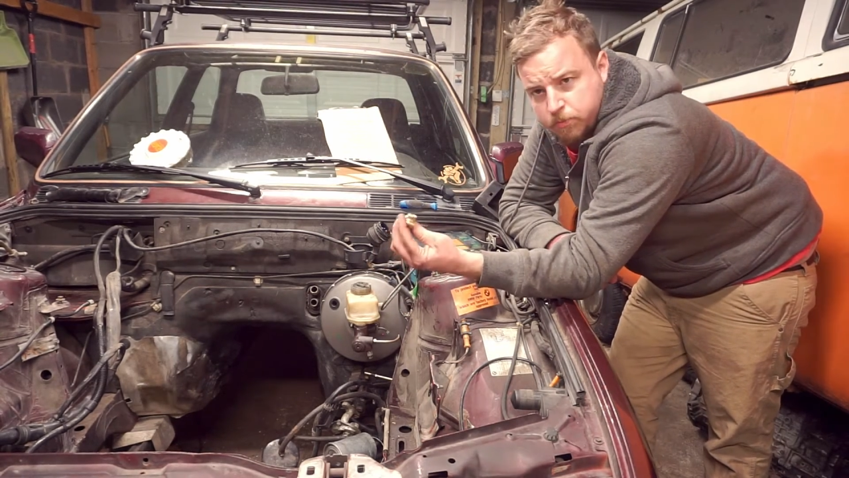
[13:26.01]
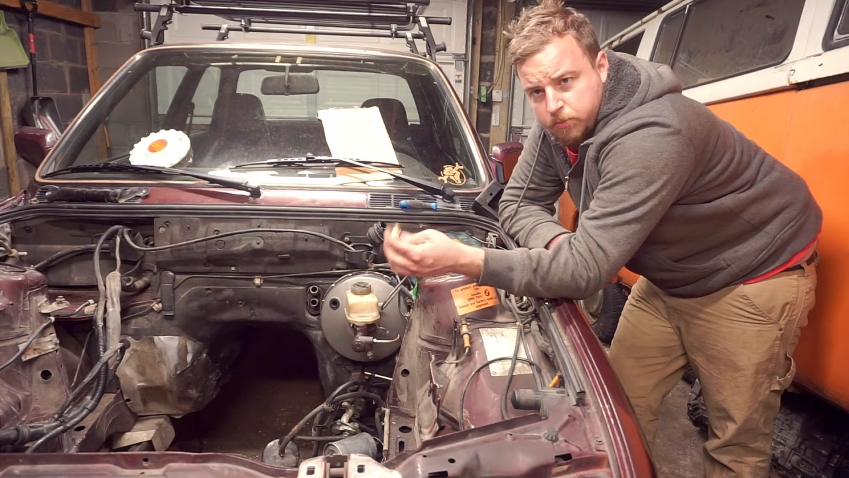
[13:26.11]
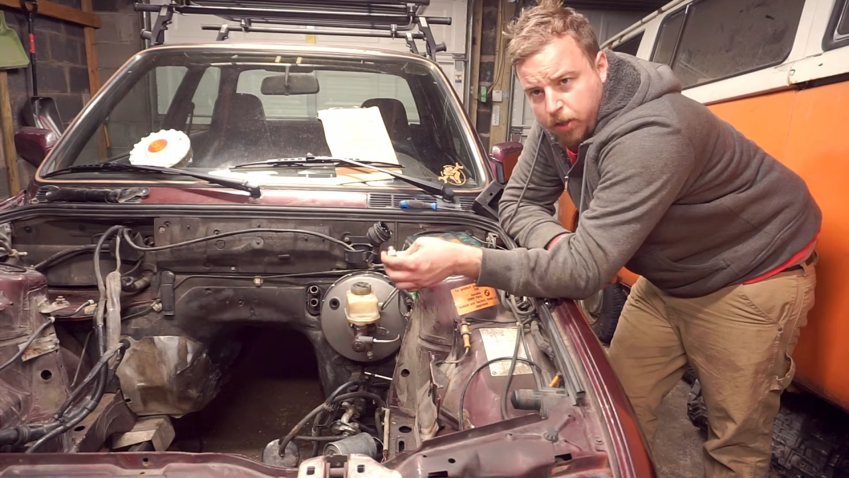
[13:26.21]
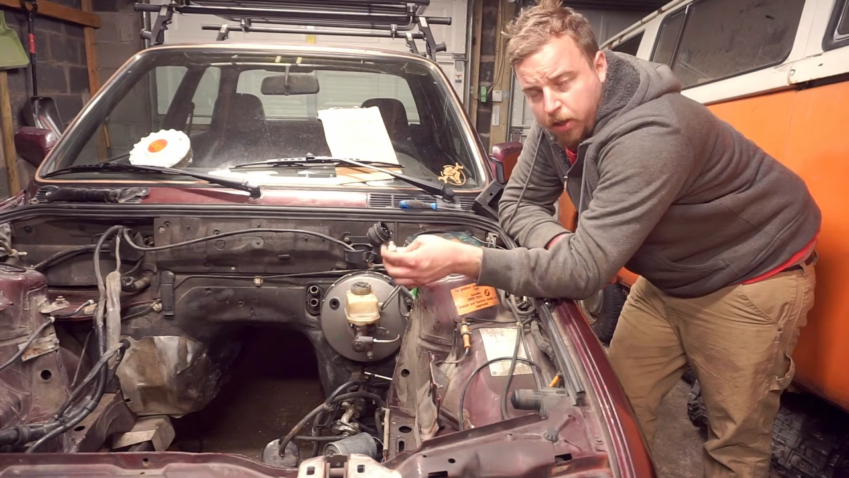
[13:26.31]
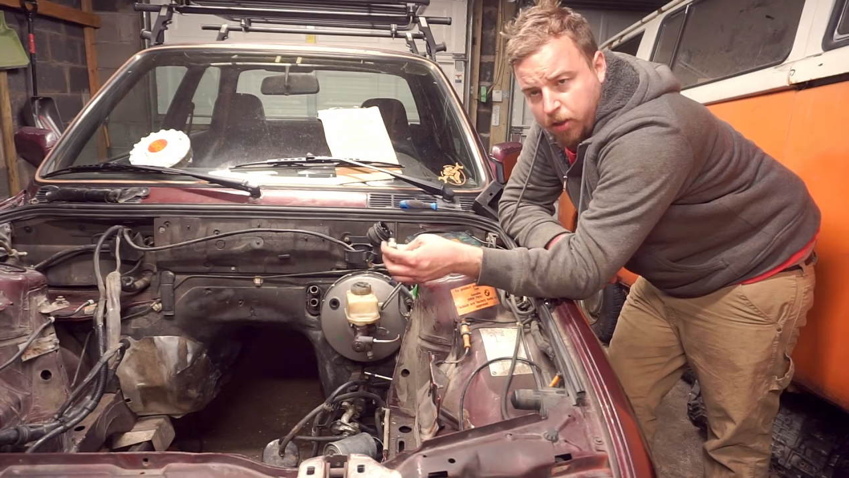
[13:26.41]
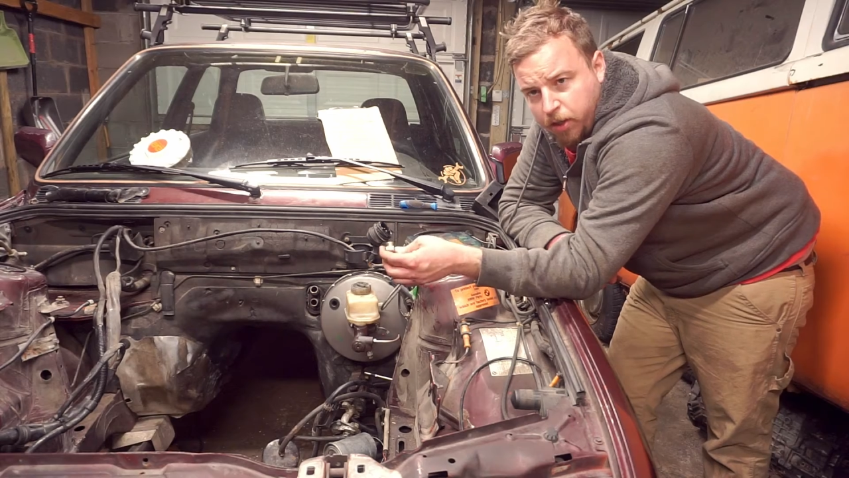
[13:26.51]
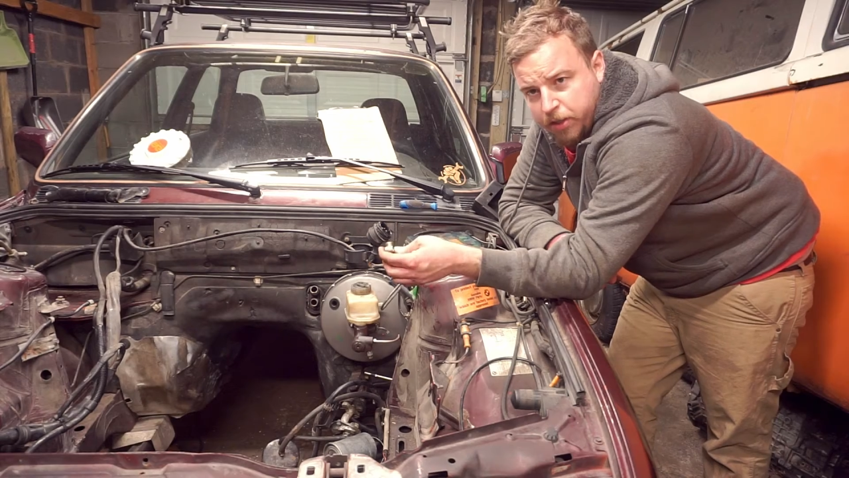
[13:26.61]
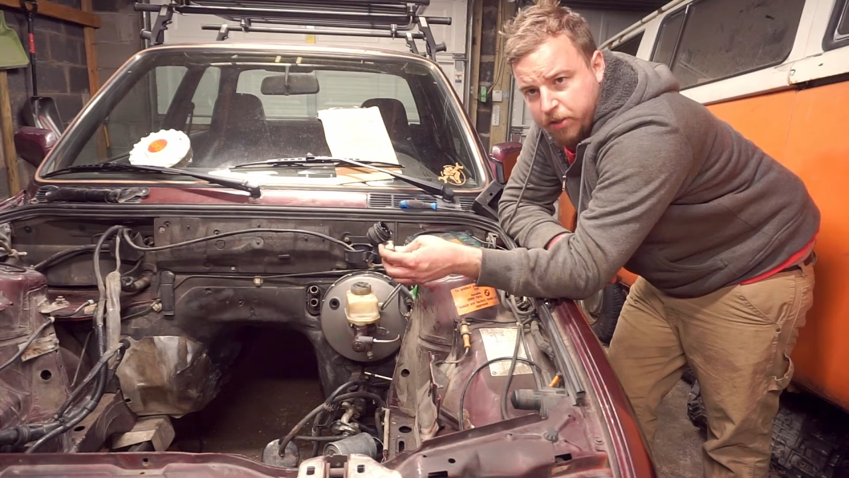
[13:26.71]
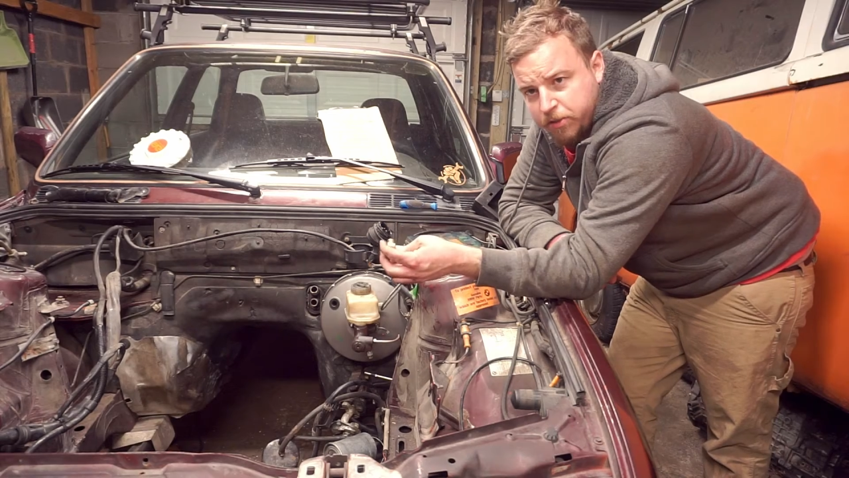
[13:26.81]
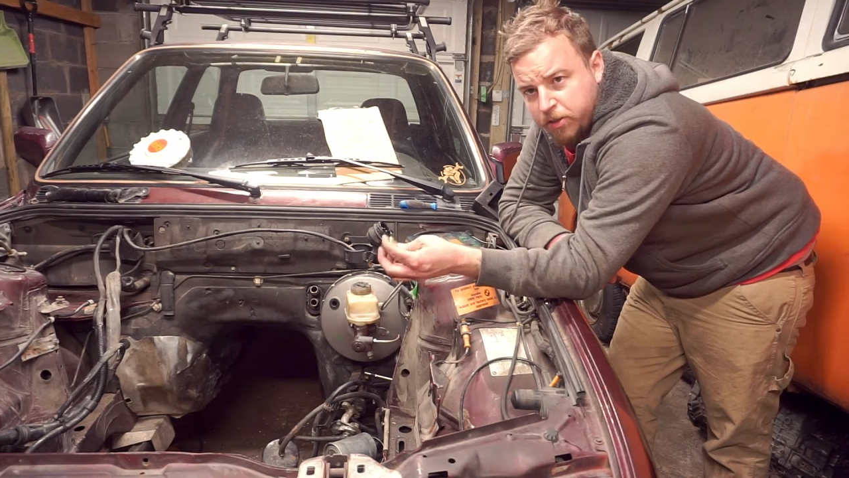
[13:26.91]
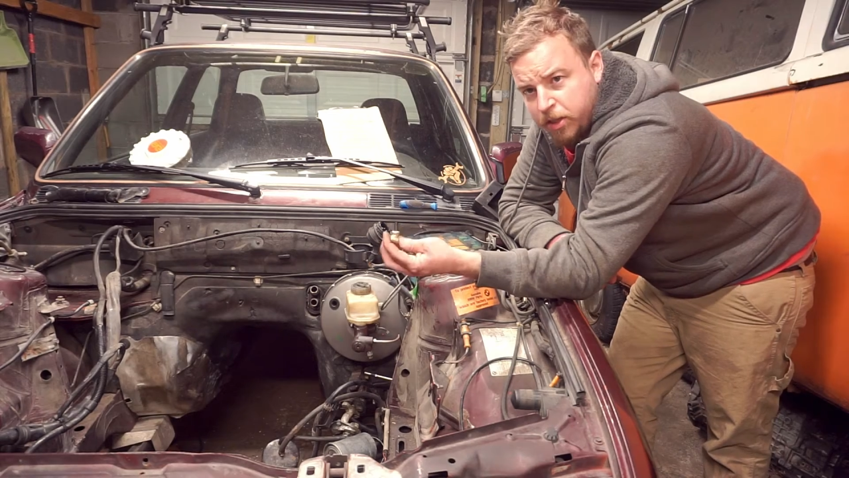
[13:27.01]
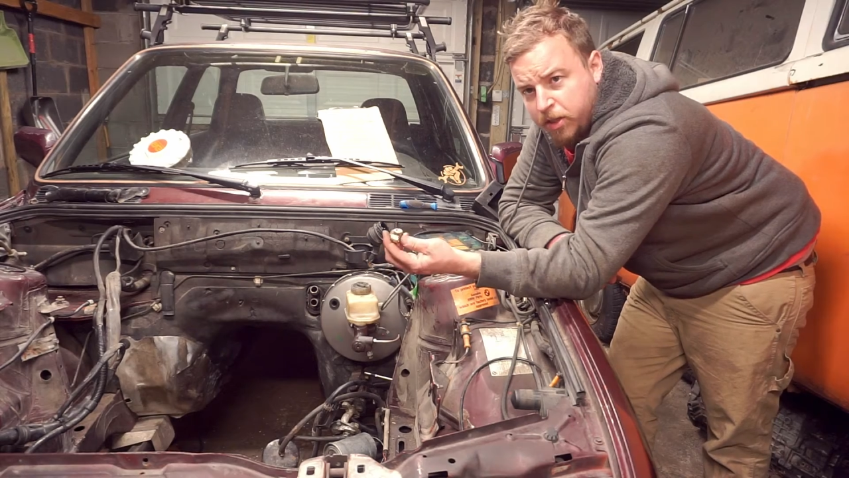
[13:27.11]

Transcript: nylock it,